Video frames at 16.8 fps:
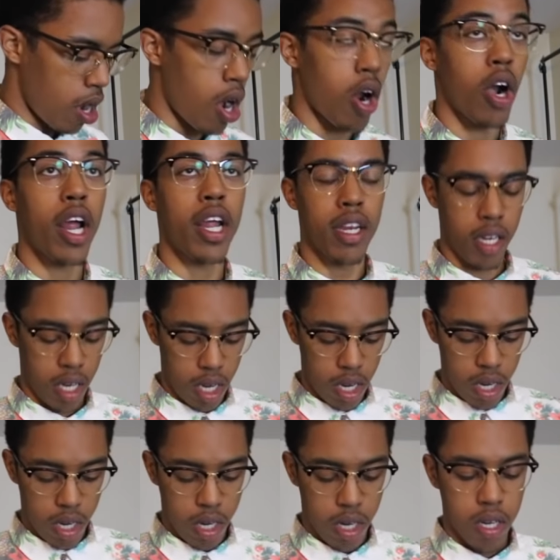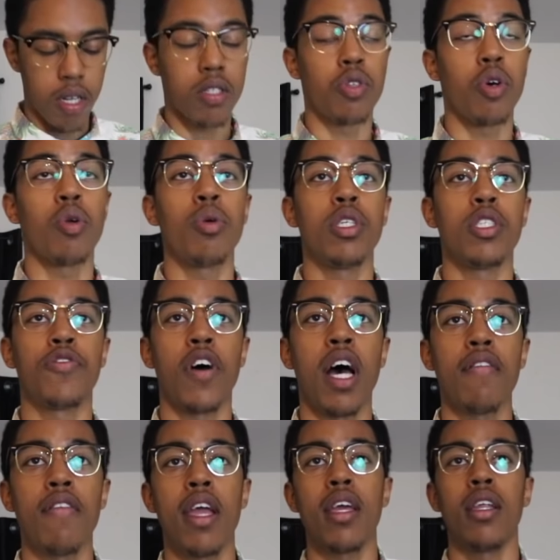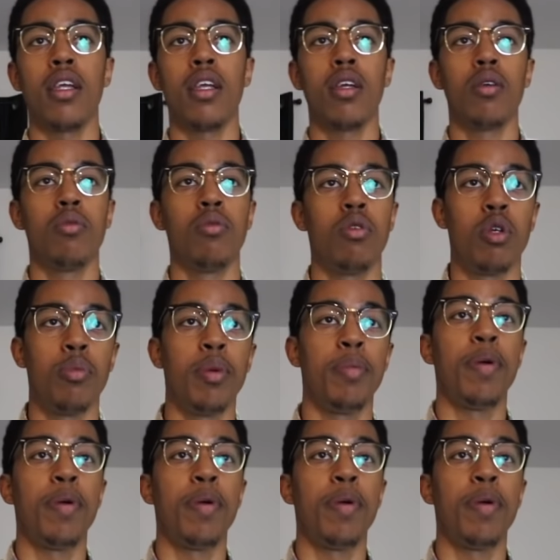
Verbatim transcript: All right. Your total is 580. Will you be